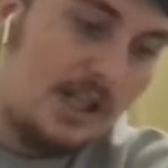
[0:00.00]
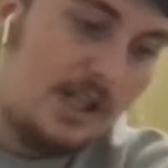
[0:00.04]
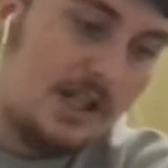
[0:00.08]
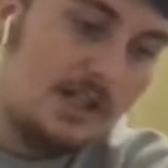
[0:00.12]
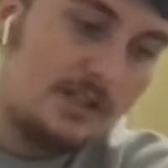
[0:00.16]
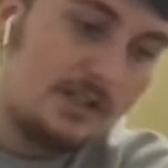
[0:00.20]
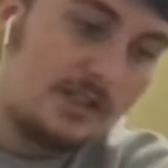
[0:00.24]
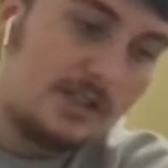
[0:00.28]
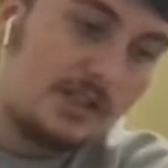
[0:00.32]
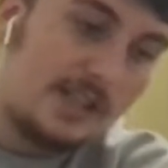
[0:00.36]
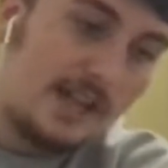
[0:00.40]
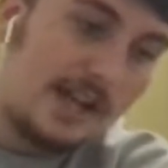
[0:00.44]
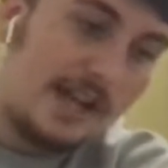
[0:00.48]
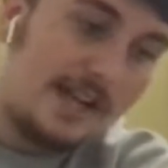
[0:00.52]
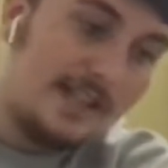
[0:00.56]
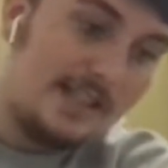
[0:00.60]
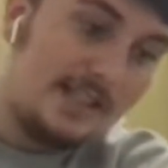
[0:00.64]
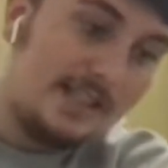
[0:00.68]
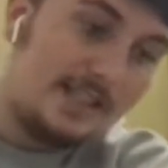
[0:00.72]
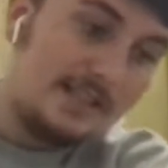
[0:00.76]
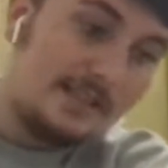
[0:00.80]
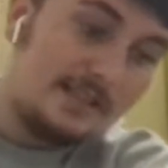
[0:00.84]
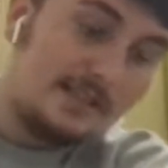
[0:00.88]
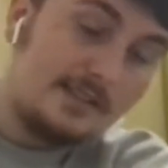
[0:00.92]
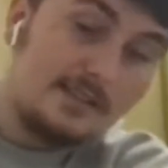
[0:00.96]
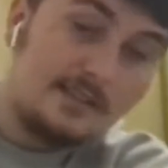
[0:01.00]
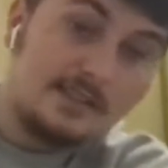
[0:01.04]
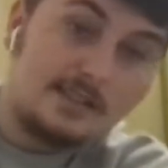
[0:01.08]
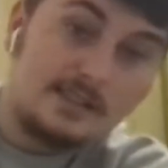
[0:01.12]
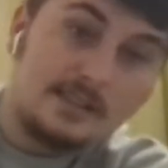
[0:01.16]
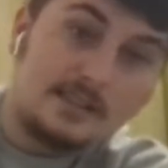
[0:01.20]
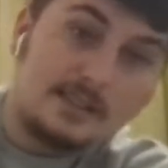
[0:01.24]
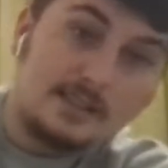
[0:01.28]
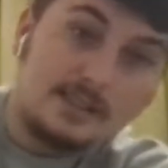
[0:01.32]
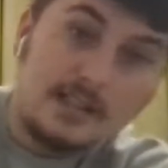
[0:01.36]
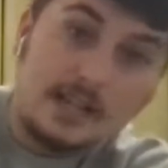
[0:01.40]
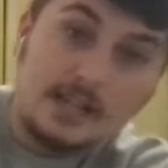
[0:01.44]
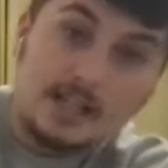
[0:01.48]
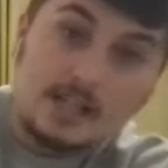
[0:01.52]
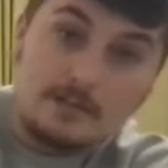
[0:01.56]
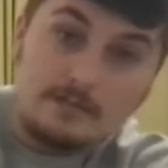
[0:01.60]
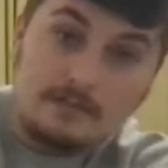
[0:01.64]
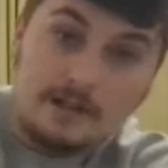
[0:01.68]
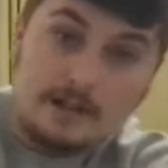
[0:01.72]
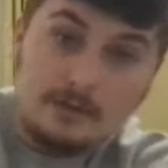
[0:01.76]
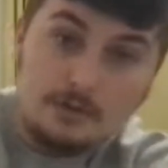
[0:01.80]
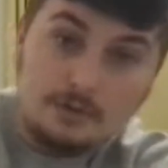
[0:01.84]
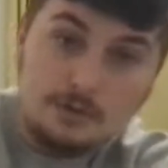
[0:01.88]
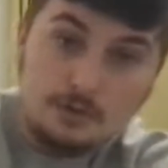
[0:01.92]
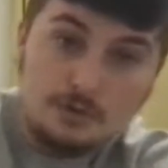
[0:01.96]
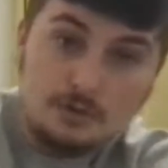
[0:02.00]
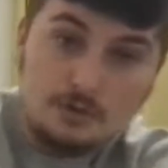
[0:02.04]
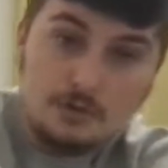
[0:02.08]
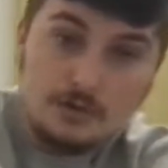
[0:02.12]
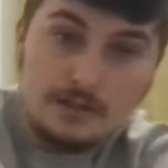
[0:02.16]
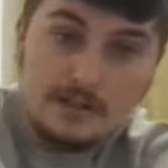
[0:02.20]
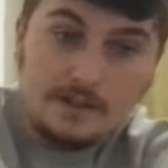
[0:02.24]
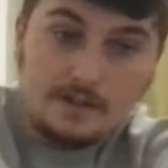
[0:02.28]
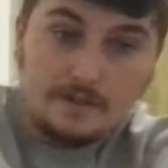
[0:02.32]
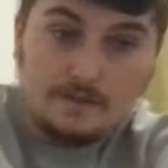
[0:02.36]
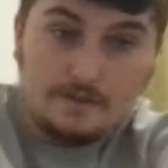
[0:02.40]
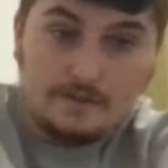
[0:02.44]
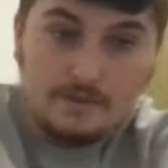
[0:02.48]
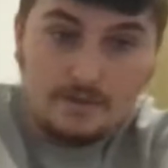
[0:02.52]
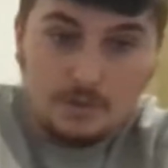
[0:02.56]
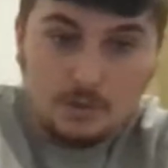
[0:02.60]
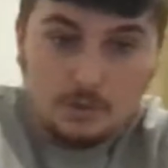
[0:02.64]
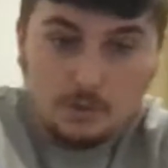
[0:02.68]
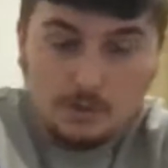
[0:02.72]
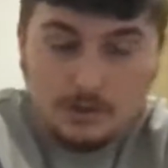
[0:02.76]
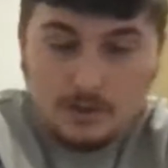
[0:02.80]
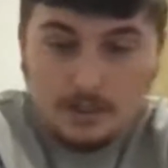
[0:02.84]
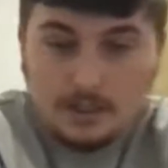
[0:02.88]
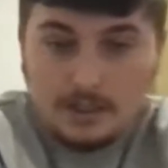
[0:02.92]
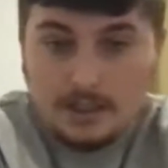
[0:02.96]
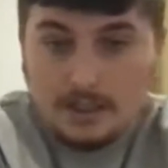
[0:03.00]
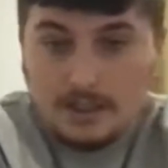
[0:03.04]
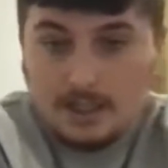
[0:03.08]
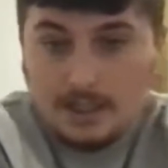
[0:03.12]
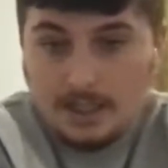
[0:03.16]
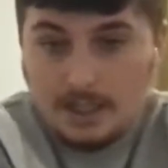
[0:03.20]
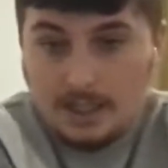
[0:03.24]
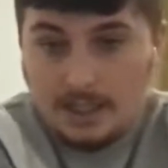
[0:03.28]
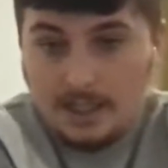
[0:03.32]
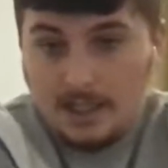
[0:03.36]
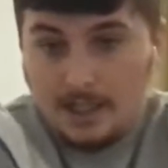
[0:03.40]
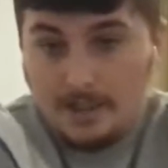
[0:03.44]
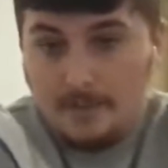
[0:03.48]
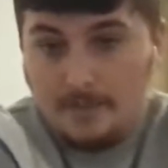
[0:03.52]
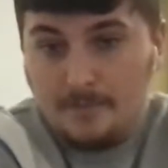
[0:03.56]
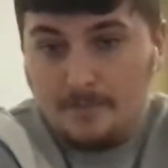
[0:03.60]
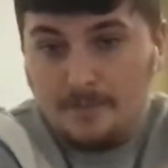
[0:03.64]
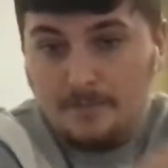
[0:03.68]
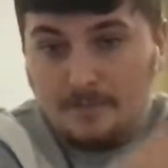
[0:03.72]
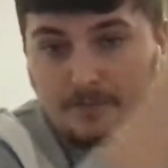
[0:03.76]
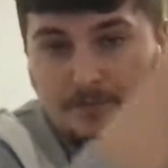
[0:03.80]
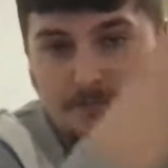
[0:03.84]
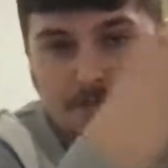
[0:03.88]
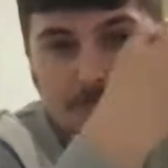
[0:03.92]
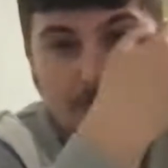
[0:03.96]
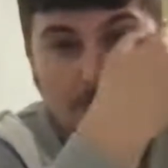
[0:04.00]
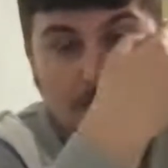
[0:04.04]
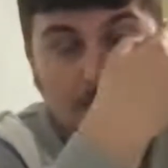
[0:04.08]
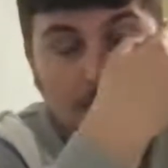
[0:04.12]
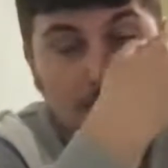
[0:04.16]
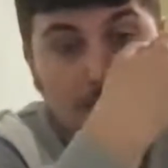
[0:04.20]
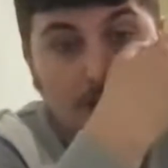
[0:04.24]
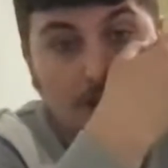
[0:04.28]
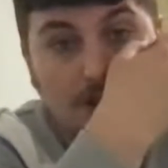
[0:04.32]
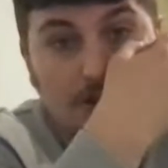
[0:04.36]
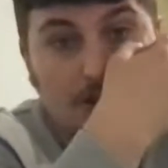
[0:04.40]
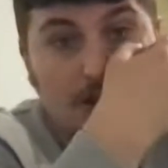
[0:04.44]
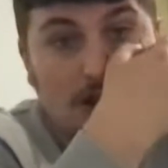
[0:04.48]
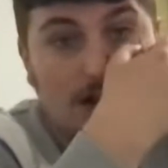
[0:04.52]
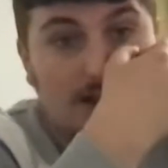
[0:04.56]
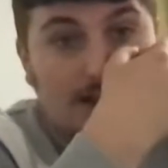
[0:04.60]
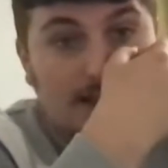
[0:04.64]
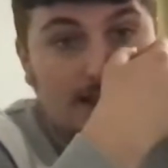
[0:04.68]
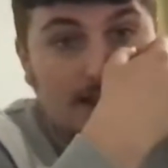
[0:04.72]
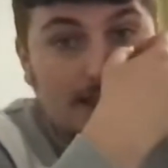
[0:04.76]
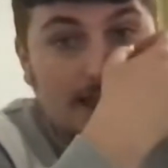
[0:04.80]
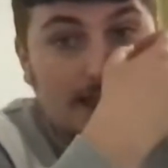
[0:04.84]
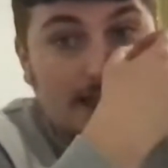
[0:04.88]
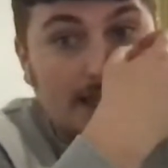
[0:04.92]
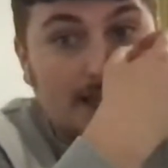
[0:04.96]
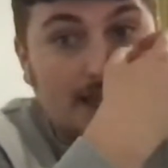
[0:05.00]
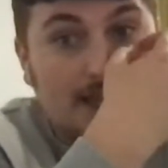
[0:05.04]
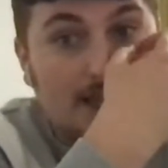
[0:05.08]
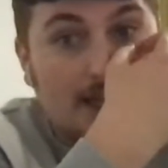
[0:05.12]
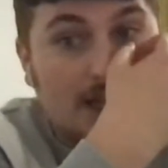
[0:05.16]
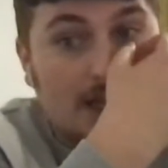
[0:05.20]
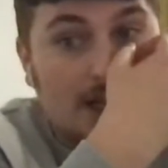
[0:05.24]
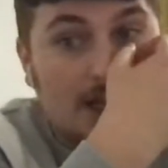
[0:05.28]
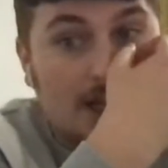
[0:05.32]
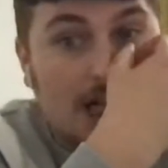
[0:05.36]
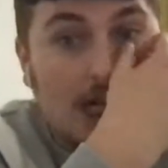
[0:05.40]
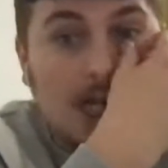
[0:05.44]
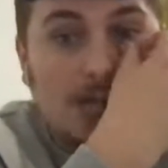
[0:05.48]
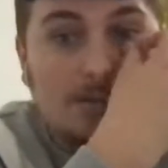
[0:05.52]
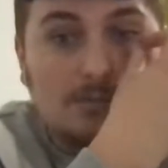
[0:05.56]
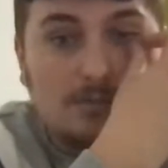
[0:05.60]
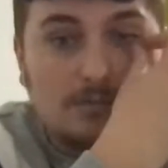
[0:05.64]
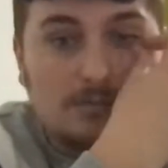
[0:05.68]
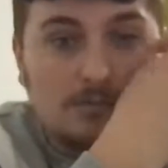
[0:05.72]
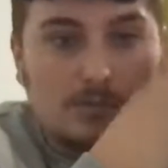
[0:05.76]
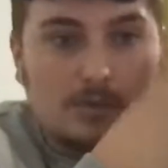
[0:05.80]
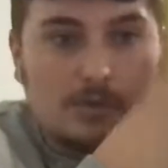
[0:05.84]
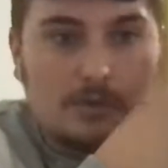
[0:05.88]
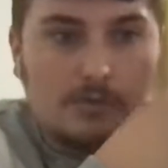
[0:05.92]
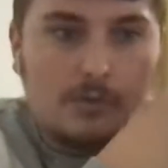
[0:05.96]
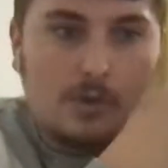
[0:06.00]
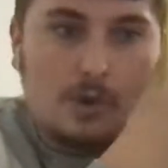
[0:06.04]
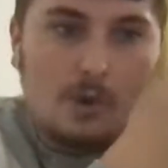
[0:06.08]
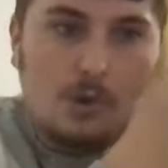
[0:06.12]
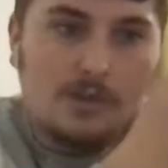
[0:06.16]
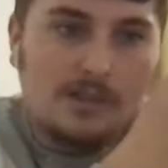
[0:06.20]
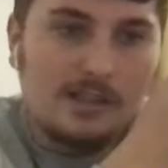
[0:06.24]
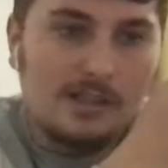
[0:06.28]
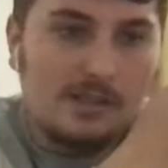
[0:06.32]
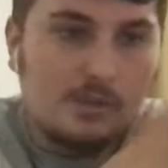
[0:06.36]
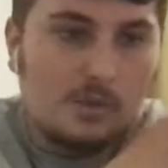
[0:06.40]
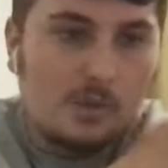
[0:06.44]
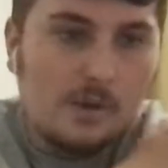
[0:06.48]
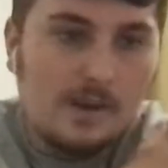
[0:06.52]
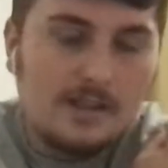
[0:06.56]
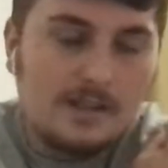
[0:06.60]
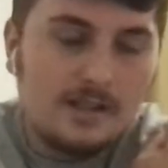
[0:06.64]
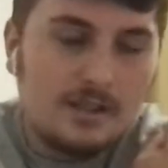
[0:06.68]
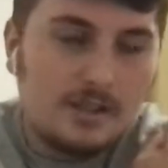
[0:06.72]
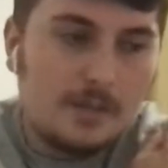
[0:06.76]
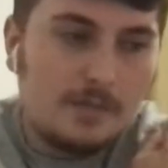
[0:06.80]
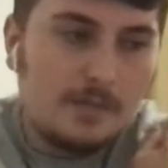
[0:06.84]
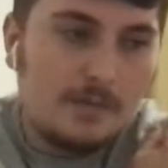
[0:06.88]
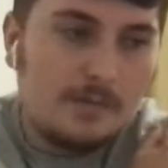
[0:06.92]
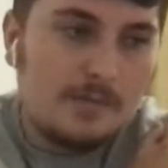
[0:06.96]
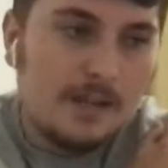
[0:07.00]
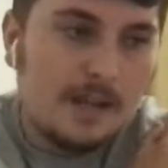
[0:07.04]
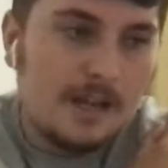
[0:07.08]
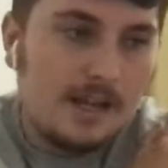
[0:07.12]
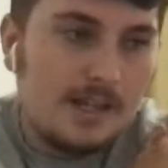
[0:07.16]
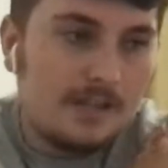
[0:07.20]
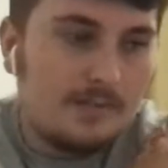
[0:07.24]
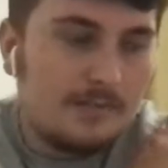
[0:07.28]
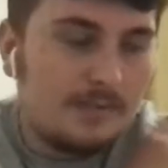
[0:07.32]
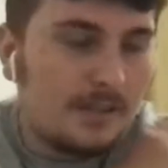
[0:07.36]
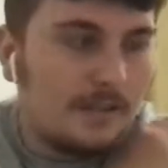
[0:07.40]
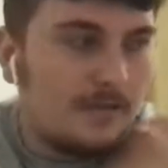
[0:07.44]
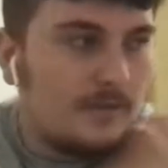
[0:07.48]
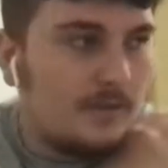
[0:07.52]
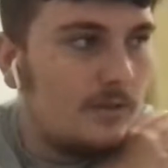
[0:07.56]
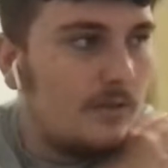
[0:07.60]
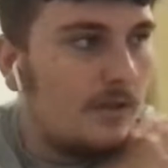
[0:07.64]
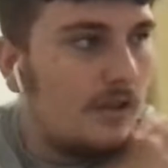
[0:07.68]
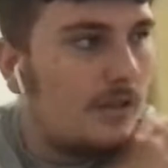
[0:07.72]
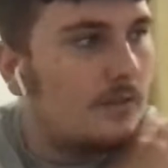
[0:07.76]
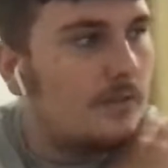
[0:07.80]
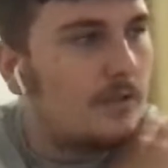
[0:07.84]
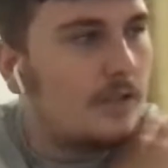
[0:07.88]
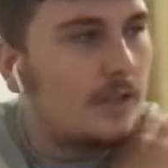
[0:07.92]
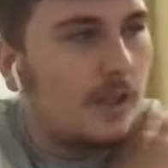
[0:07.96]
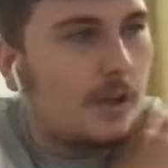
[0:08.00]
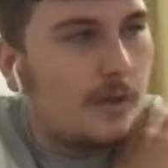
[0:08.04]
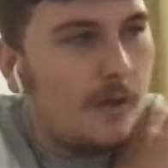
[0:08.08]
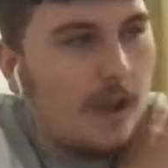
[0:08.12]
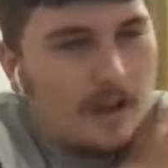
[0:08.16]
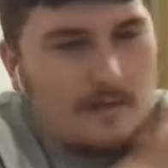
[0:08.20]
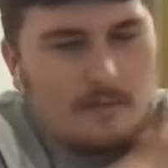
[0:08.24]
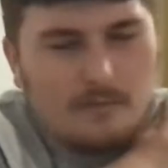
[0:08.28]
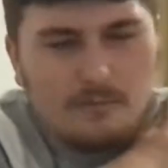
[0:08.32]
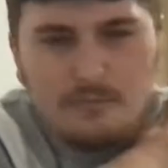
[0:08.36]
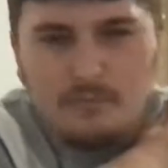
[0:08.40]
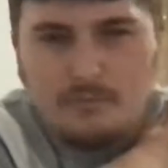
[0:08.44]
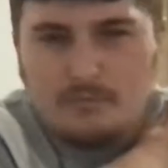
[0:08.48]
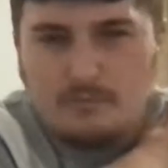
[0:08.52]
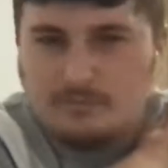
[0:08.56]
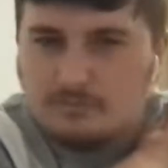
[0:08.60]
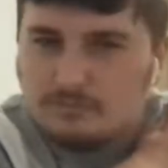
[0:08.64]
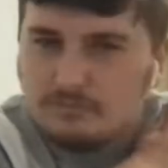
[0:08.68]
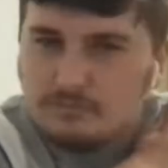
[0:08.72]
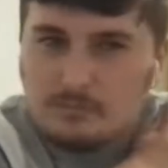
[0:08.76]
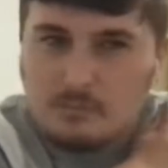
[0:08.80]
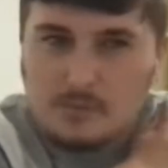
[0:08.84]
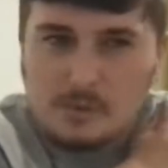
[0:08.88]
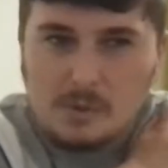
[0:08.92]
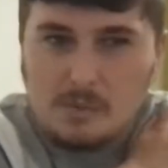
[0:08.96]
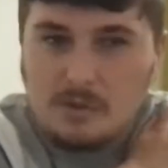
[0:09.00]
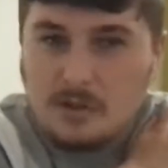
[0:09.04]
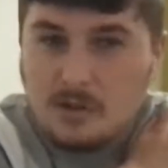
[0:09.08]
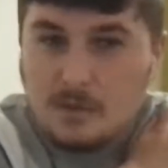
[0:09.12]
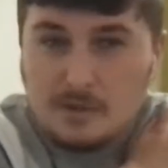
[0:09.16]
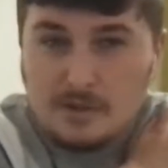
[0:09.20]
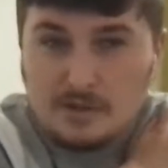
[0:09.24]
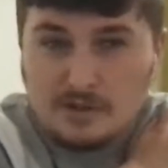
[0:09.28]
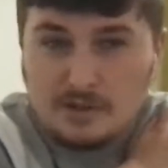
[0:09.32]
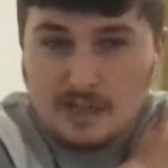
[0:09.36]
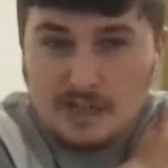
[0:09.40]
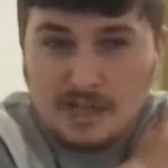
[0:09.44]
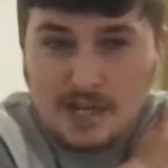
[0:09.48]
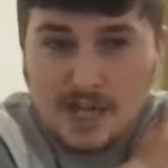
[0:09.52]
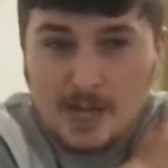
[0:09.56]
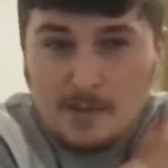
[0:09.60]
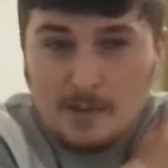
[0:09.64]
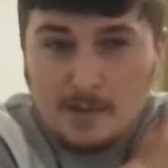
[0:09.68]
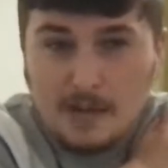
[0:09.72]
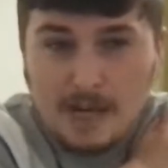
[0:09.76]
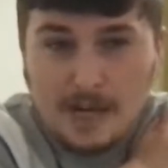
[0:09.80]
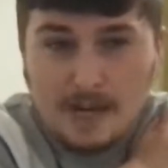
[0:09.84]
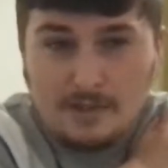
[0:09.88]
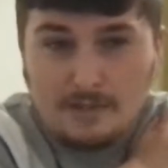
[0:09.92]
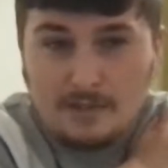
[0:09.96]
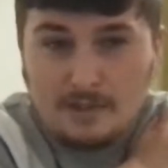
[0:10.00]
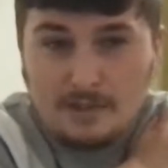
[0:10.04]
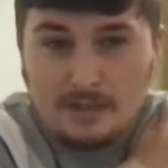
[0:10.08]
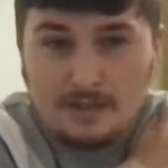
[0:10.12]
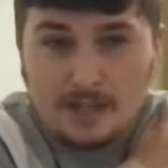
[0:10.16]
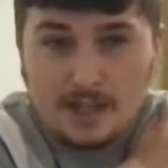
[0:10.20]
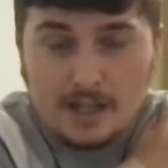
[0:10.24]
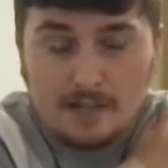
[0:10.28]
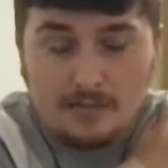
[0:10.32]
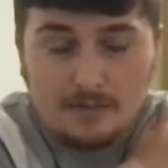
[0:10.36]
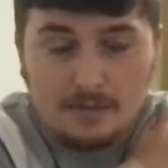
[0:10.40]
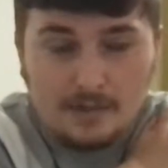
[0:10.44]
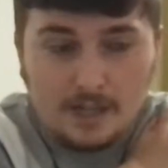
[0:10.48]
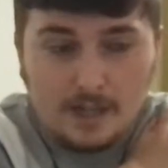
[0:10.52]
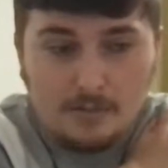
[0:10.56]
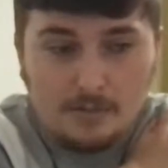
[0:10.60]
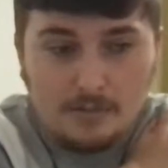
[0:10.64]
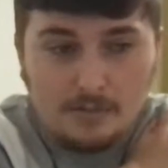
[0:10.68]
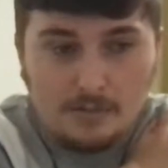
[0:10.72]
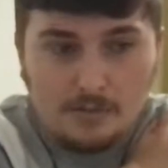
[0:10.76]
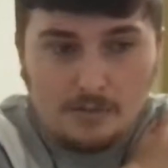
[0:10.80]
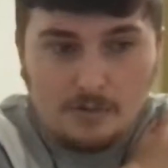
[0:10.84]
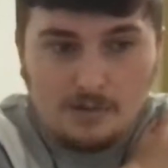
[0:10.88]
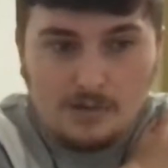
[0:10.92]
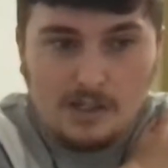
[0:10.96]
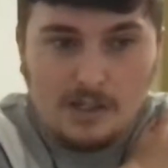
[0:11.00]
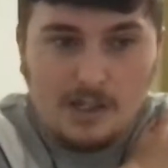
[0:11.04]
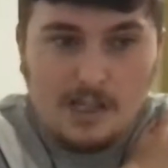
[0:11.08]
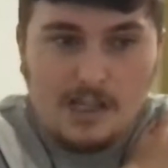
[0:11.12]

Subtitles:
So that is the second round draw in full. Some good ties in there. Of course, as always, it could be better, but I feel like we pretty much say that about every cup draw.